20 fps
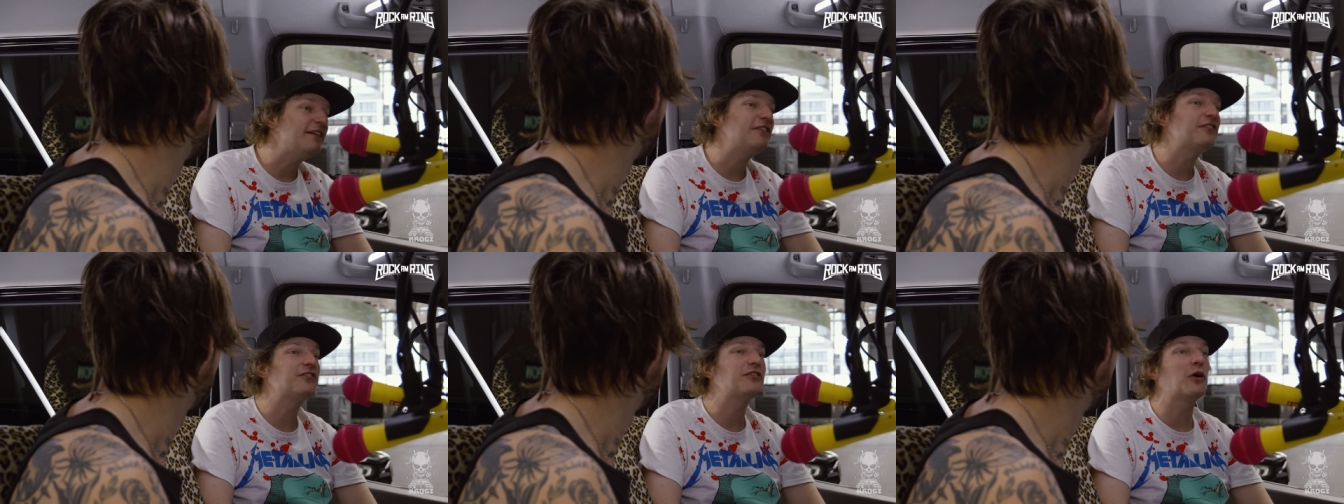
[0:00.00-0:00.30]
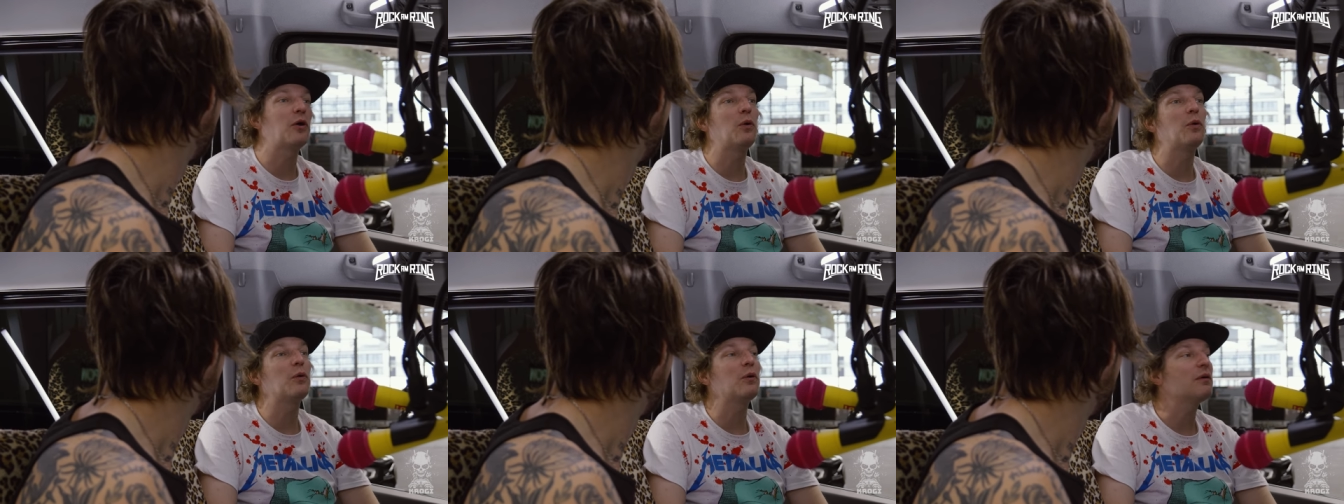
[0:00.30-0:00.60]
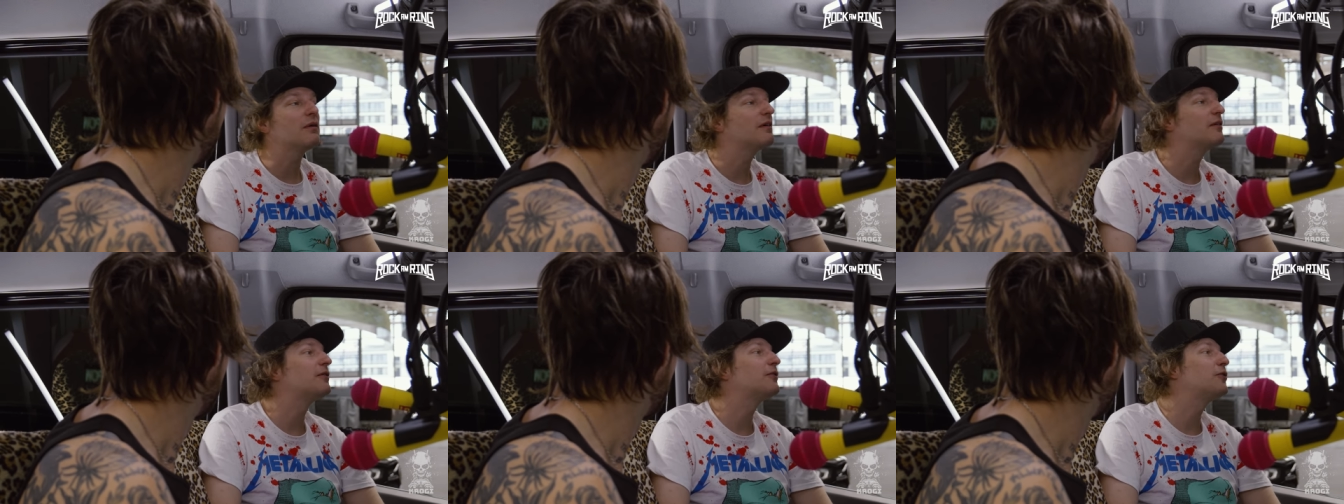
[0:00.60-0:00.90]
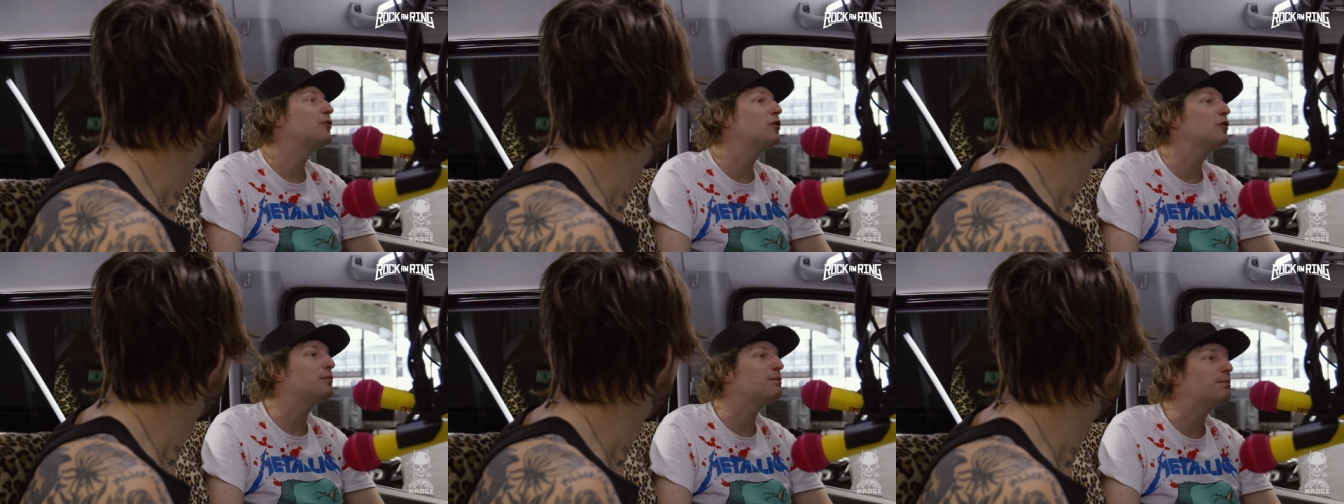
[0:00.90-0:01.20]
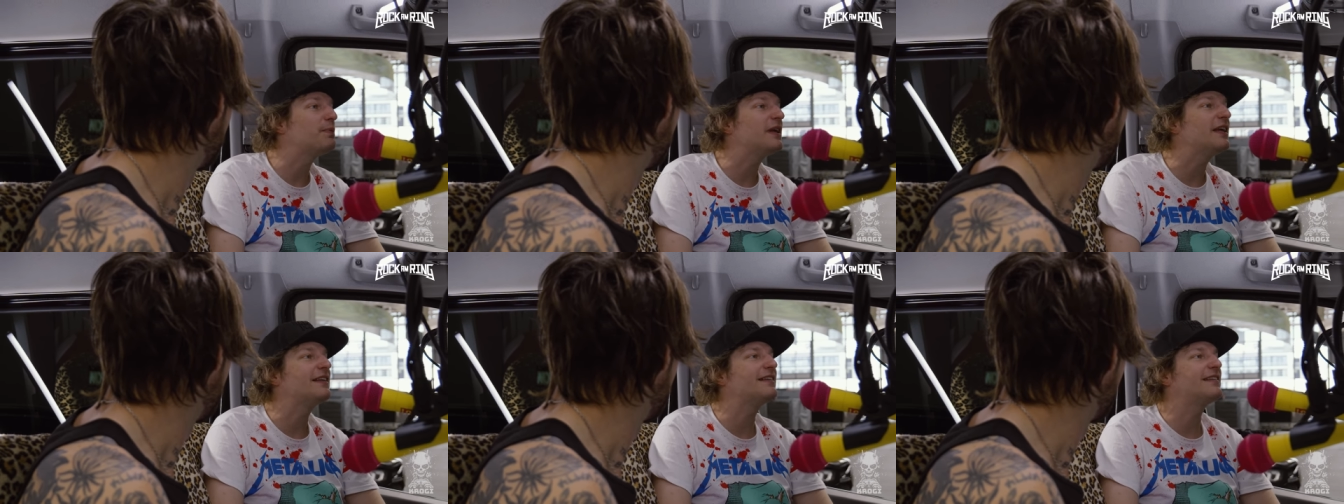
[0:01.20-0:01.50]
this show could
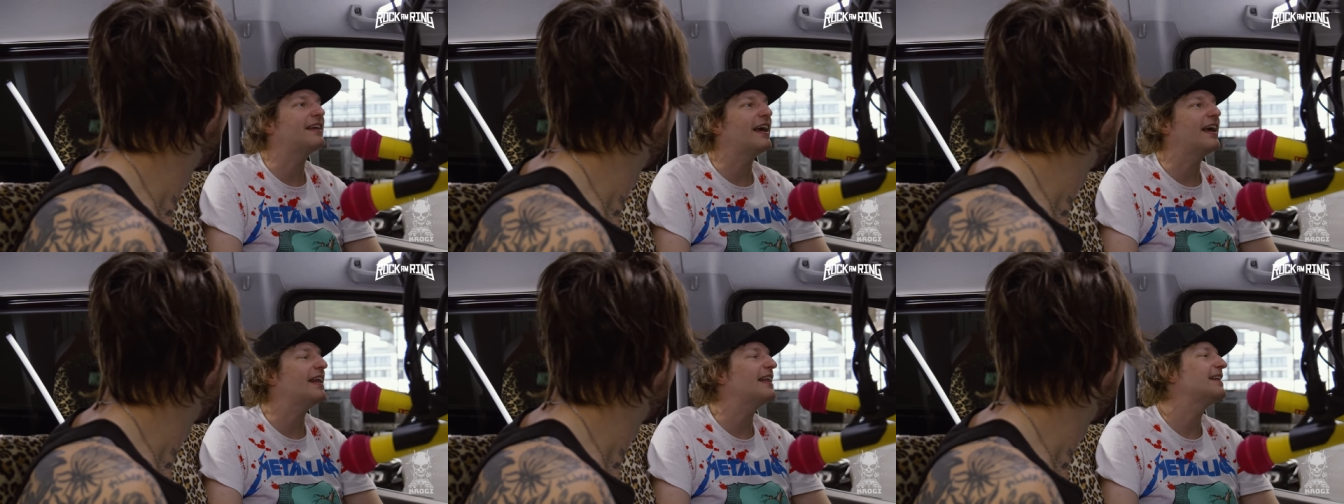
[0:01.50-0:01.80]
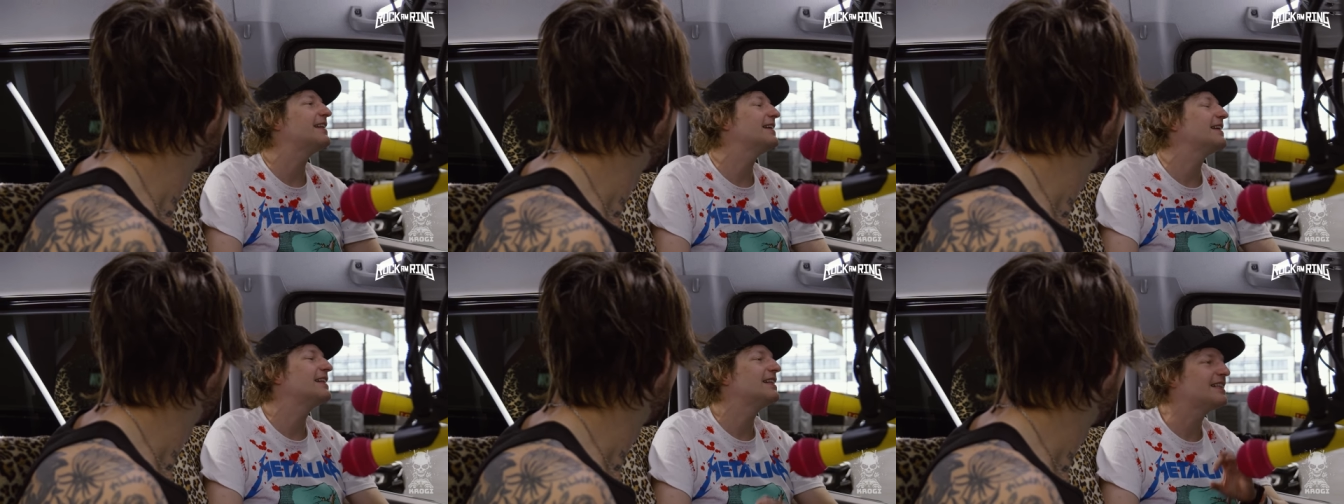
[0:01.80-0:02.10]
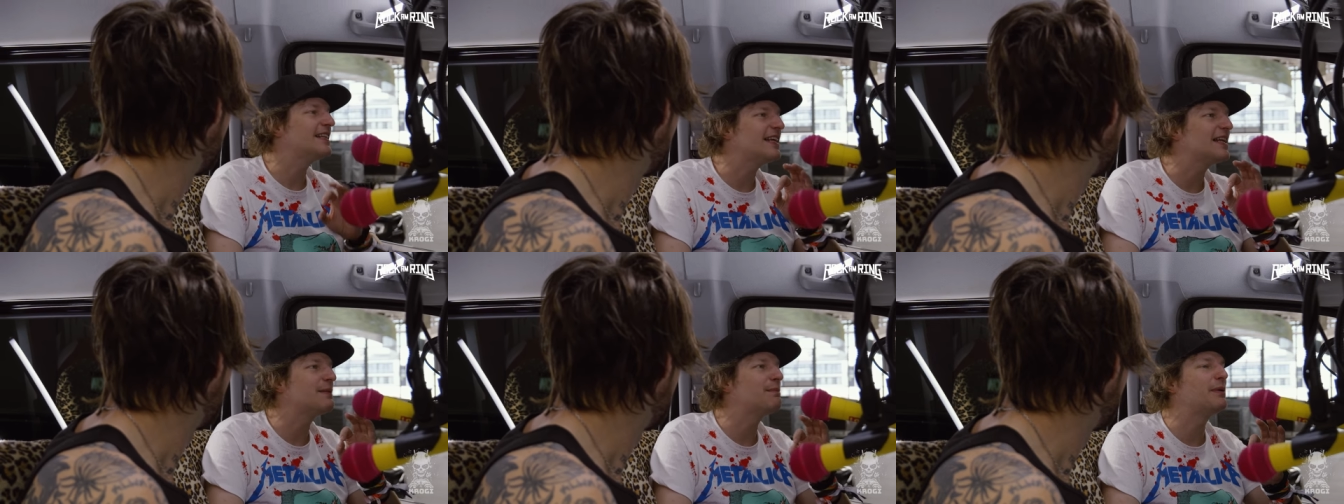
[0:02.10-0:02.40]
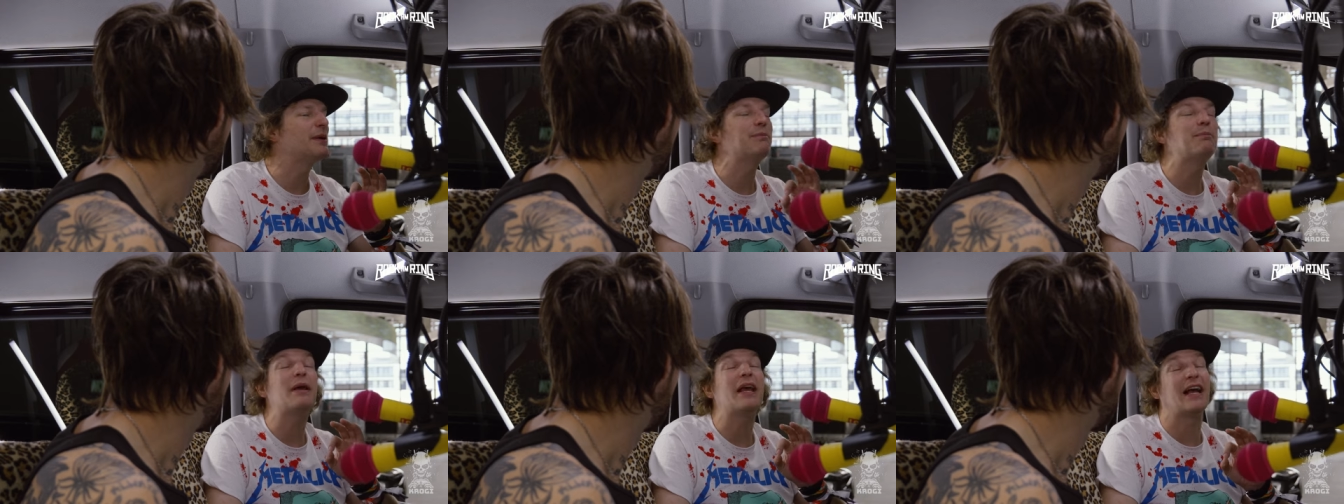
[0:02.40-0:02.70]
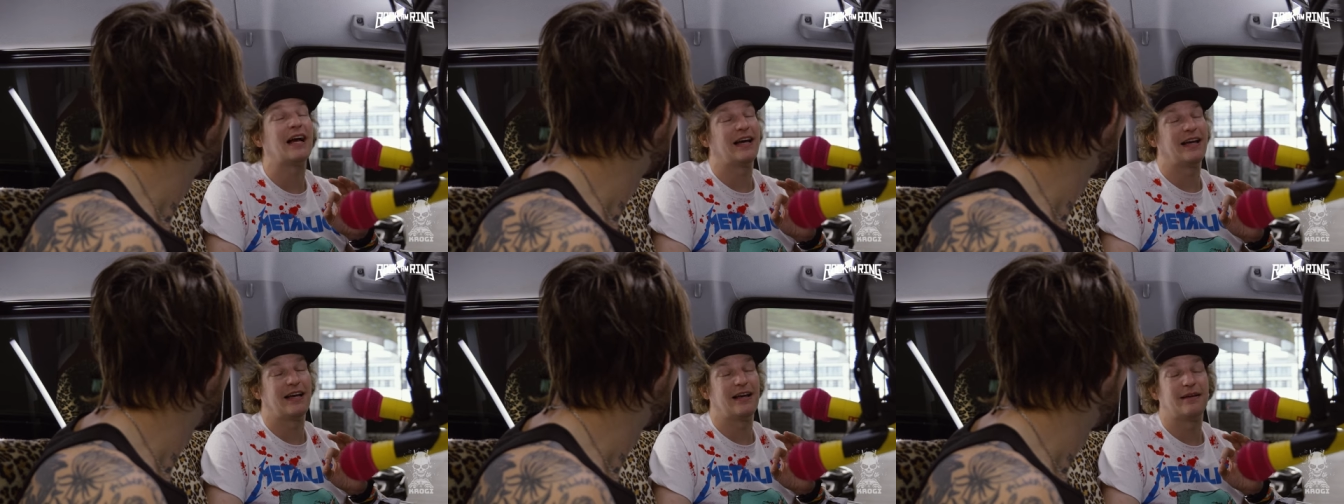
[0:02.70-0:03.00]
be then a little bit
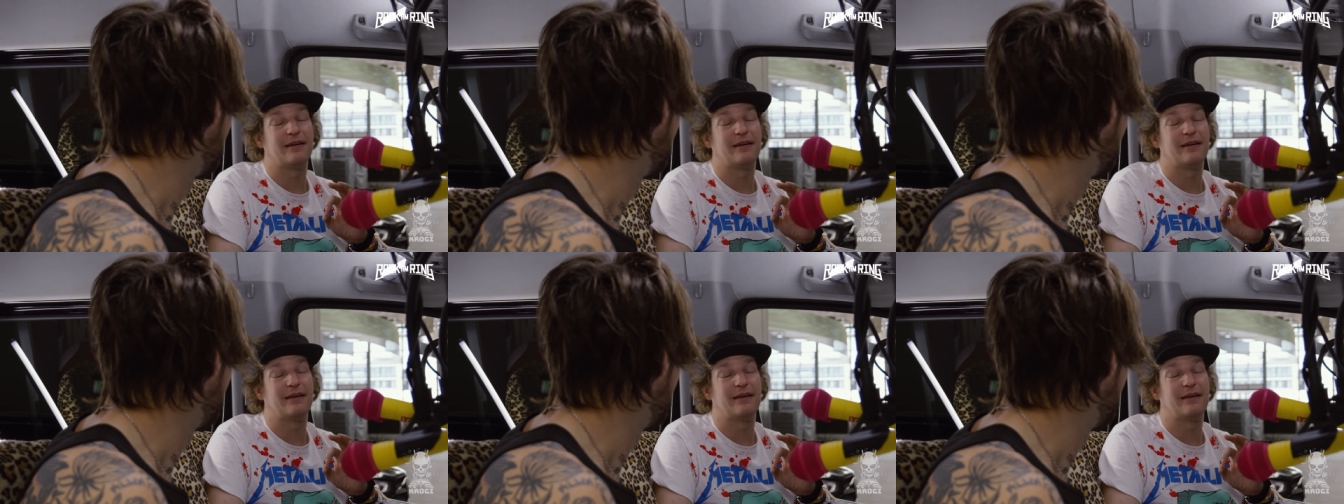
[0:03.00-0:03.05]
bigger.